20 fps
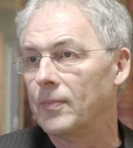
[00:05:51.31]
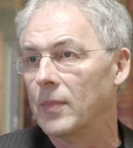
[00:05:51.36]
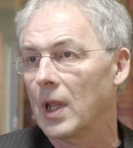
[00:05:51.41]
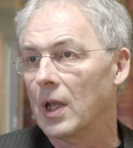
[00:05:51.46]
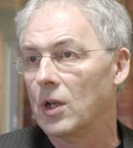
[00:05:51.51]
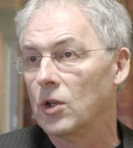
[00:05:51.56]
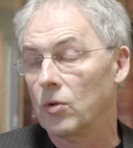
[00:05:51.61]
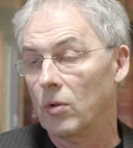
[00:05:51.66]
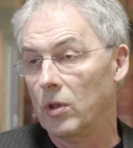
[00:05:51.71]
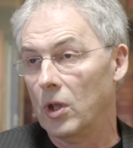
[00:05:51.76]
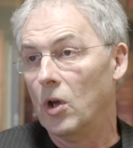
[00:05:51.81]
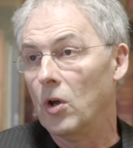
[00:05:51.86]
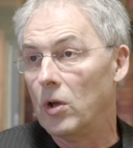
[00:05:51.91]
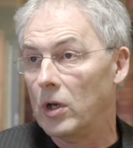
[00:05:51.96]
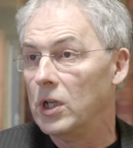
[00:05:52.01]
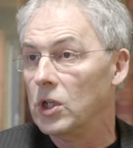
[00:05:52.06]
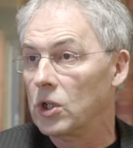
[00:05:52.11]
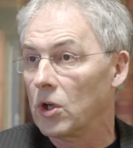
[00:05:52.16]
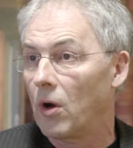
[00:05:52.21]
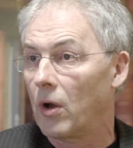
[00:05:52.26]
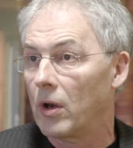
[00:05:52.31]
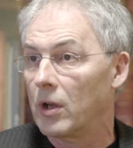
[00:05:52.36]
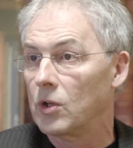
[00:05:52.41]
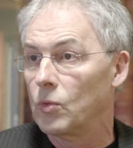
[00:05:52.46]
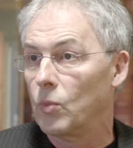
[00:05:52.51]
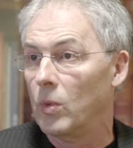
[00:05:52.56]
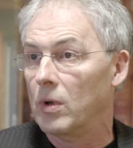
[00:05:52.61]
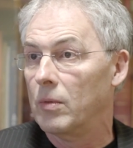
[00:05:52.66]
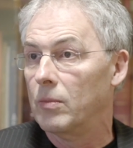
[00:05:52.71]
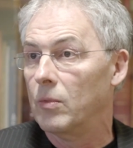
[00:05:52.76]
And so the early scholars
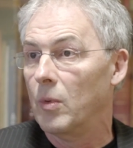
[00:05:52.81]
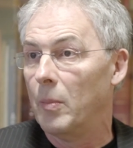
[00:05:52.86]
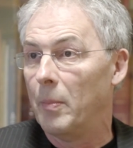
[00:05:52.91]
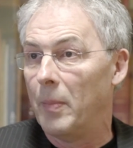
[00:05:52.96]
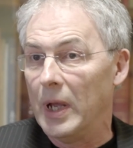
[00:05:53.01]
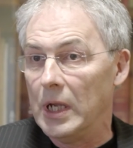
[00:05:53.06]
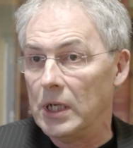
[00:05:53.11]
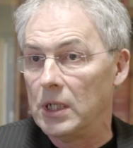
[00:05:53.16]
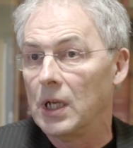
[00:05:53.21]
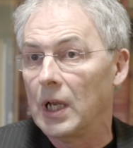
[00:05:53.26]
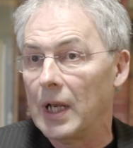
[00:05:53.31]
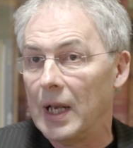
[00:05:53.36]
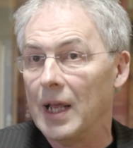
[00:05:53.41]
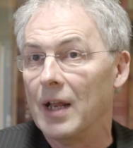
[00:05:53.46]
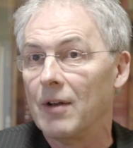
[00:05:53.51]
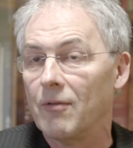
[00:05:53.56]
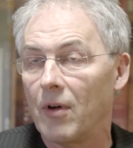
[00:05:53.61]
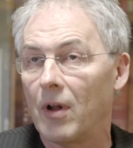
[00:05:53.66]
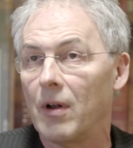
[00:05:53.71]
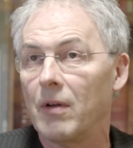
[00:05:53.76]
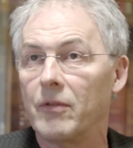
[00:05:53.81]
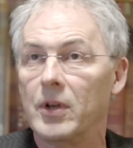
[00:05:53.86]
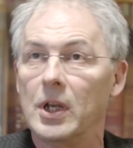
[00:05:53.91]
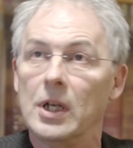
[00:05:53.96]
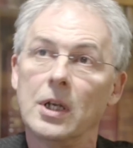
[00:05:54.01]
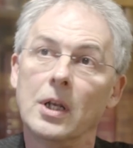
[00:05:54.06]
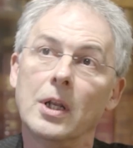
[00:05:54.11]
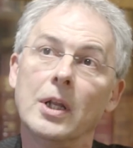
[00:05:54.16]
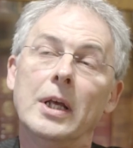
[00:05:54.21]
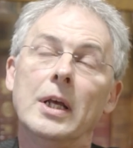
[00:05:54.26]
were basically involved
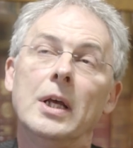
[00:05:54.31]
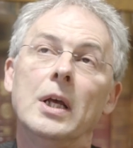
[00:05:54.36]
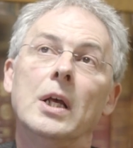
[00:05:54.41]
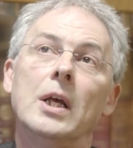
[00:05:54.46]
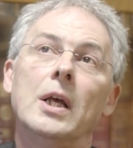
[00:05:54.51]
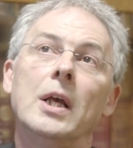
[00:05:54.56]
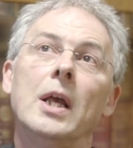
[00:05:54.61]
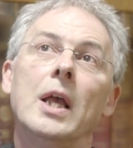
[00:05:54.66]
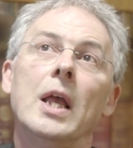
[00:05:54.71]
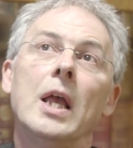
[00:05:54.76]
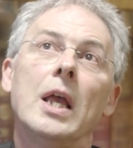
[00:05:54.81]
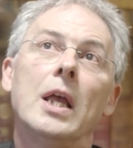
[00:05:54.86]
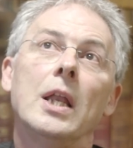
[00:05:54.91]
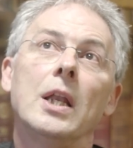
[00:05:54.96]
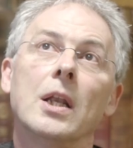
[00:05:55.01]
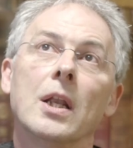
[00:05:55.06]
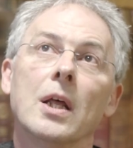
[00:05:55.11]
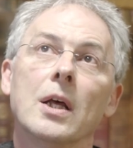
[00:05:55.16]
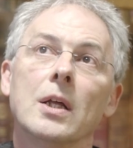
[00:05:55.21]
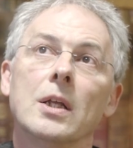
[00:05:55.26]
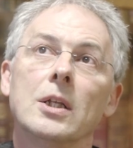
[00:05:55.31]
in